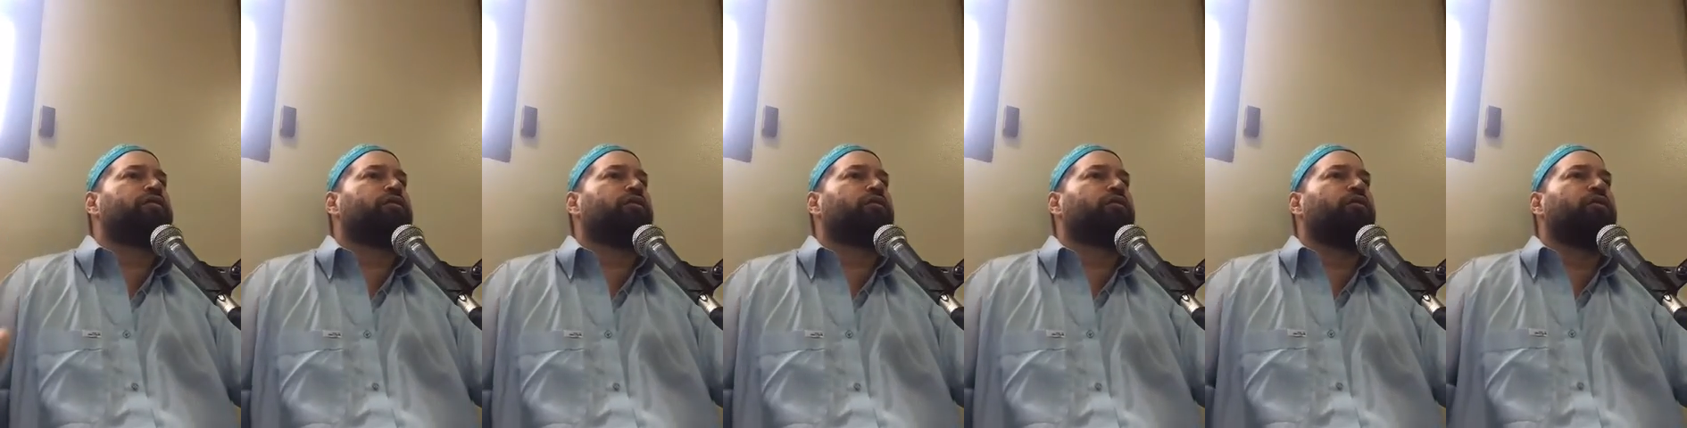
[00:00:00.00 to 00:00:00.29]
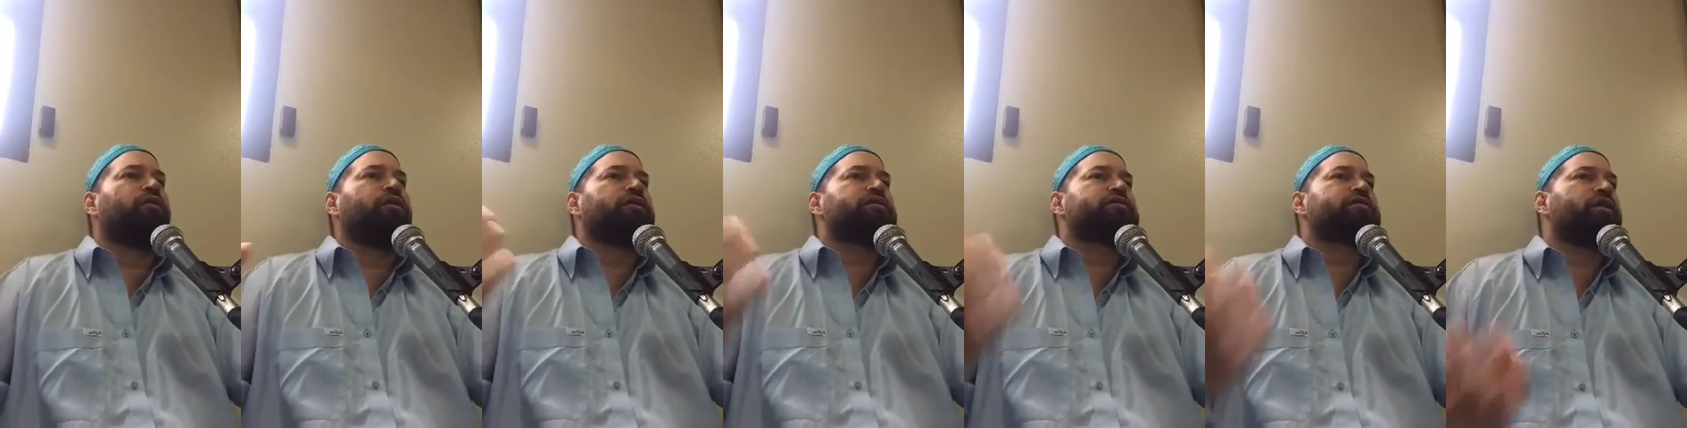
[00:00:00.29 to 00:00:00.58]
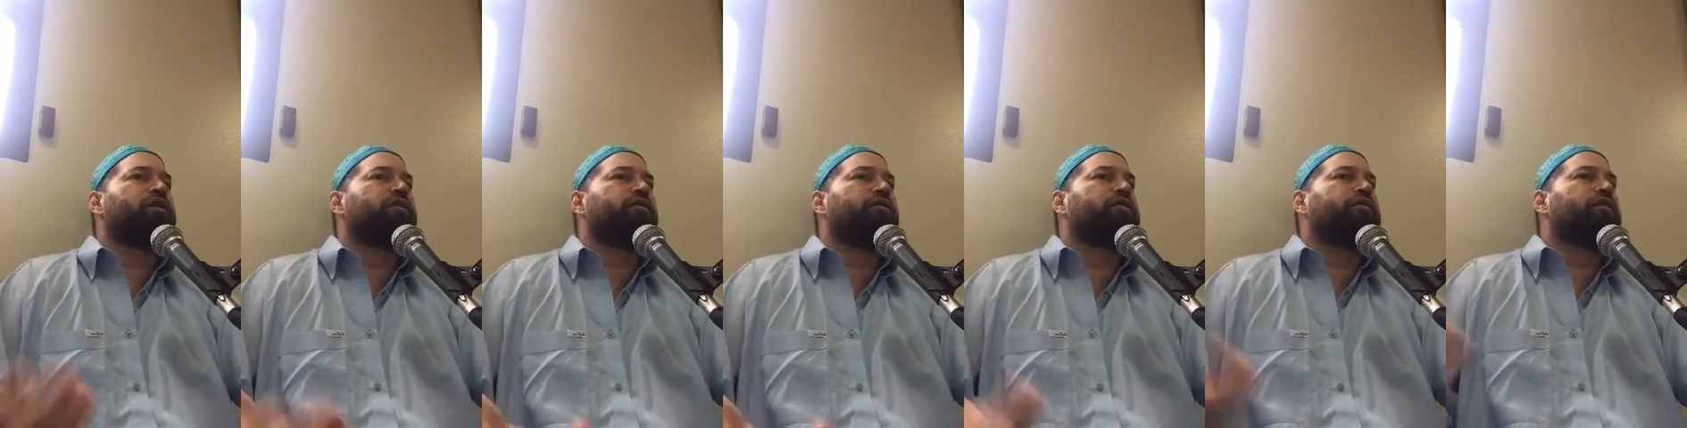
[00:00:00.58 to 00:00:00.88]
or going
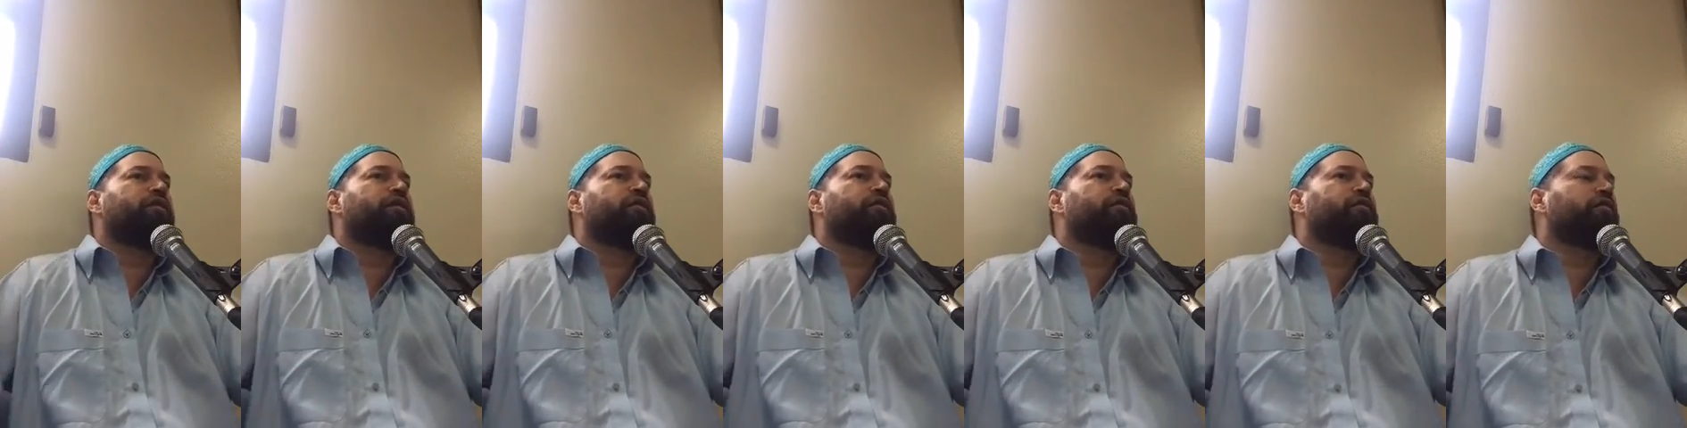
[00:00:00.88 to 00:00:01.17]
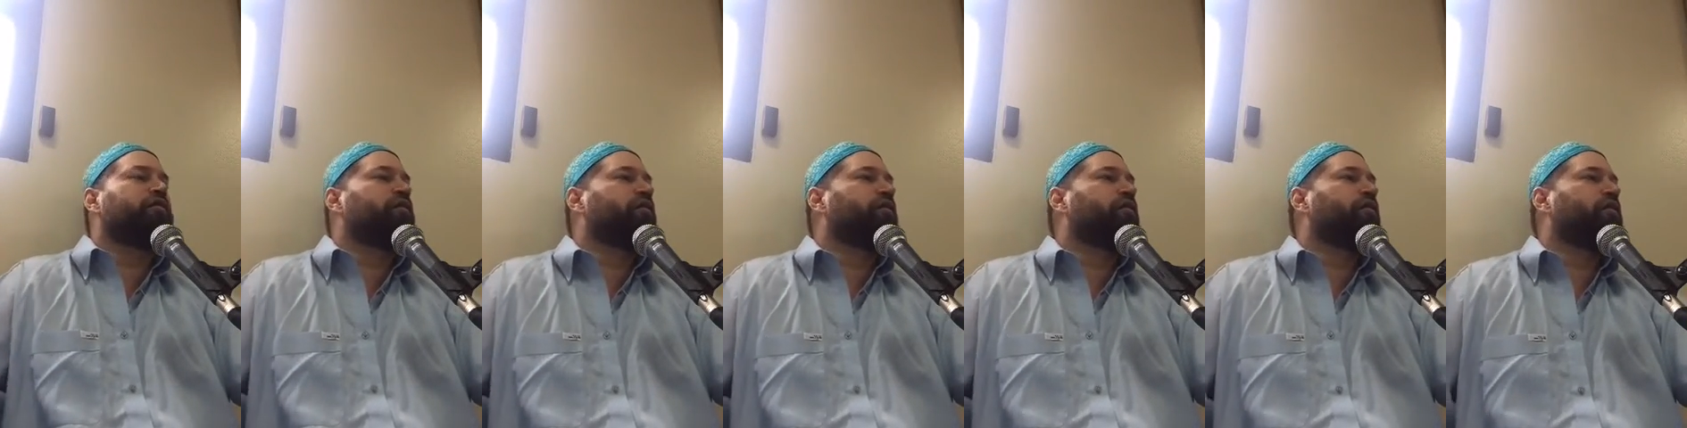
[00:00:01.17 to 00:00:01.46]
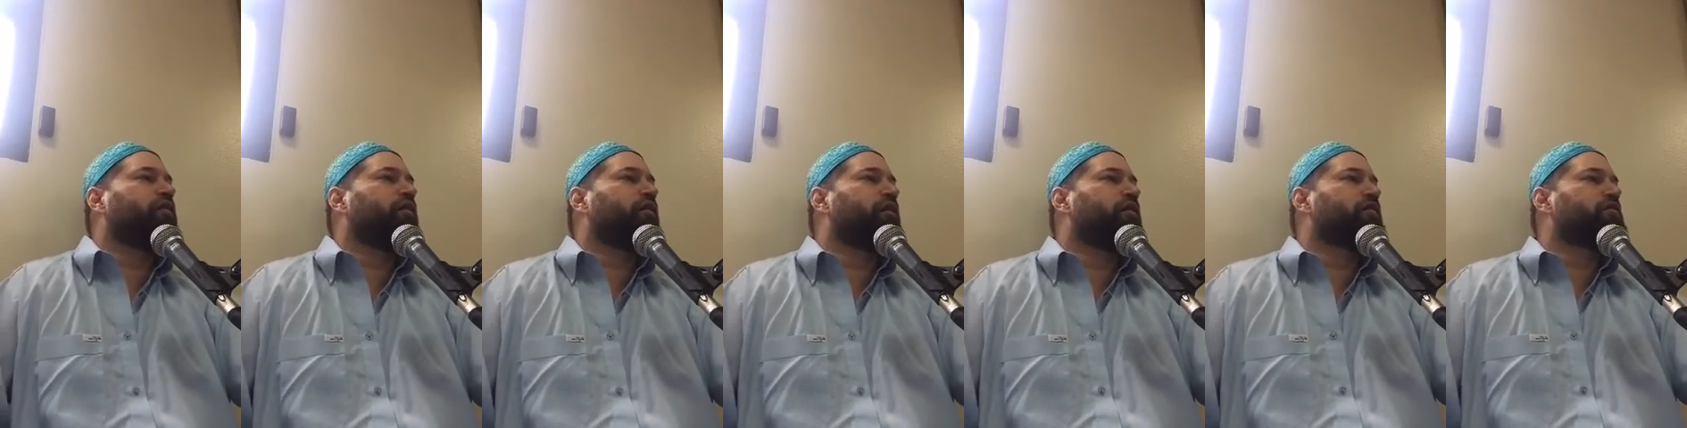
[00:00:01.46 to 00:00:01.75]
south,
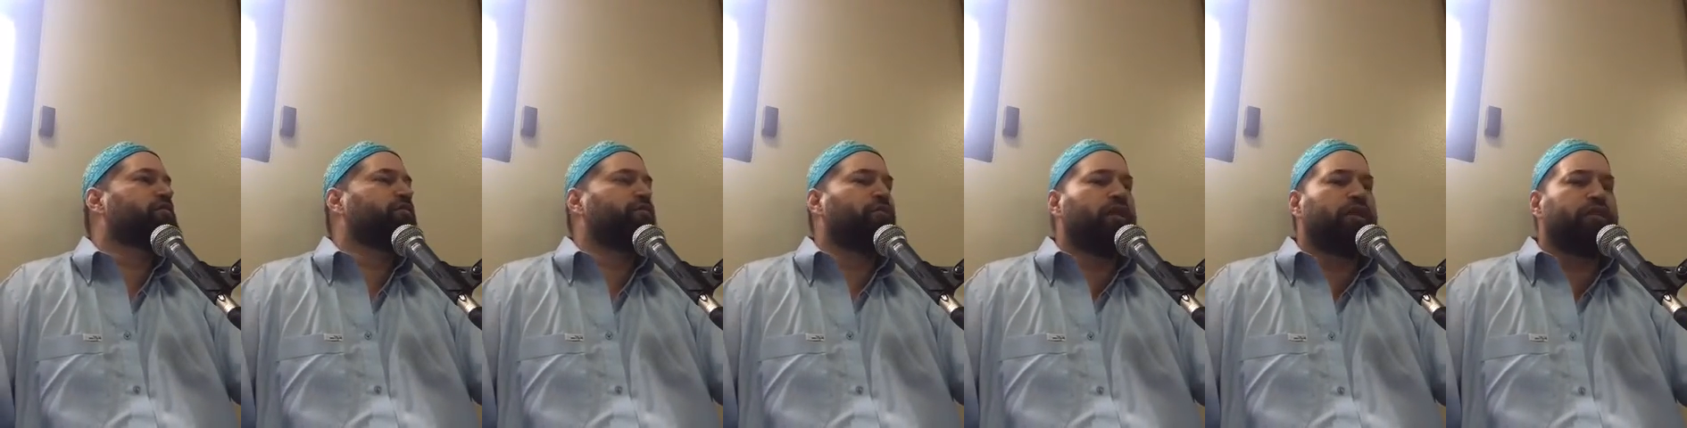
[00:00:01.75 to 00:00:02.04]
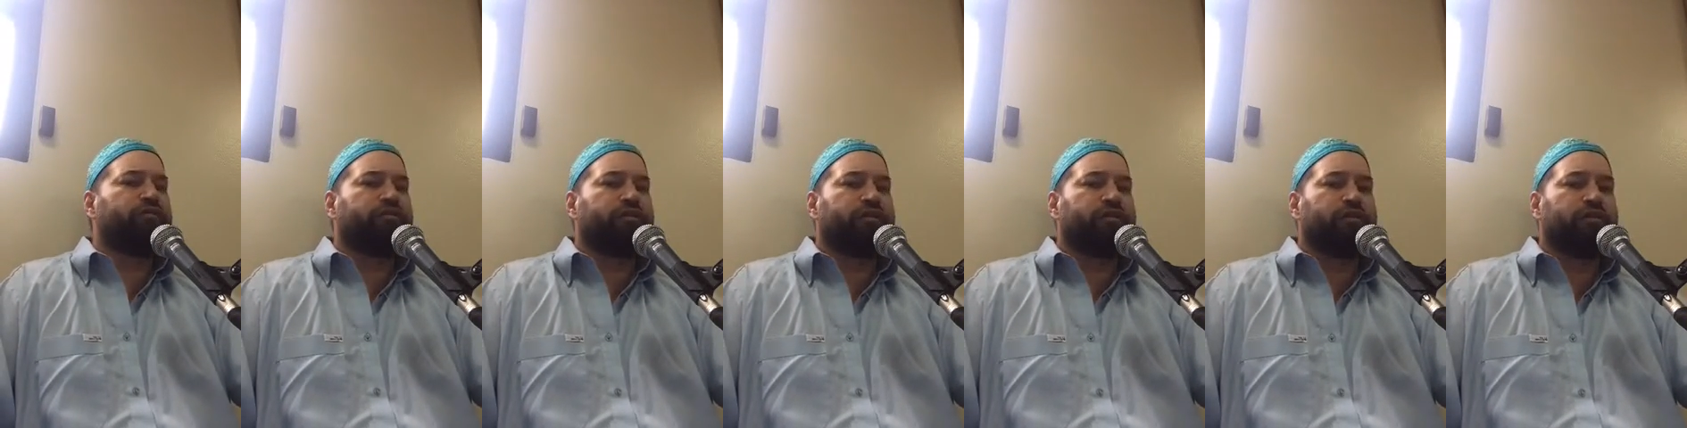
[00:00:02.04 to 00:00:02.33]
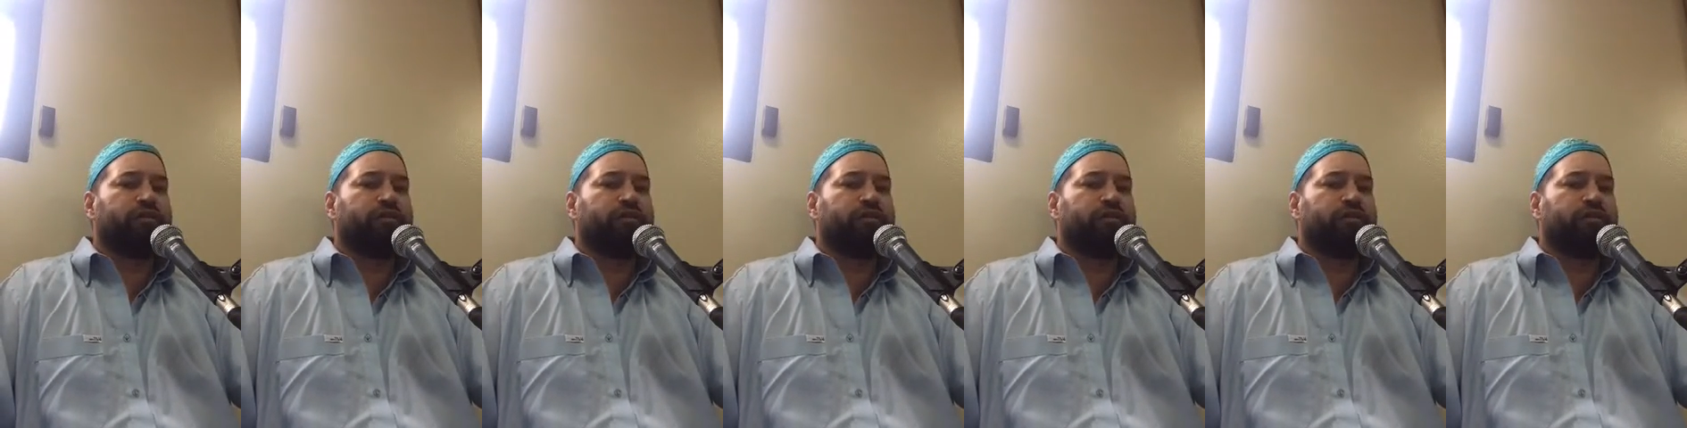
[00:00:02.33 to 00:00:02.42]
it's irrelevant.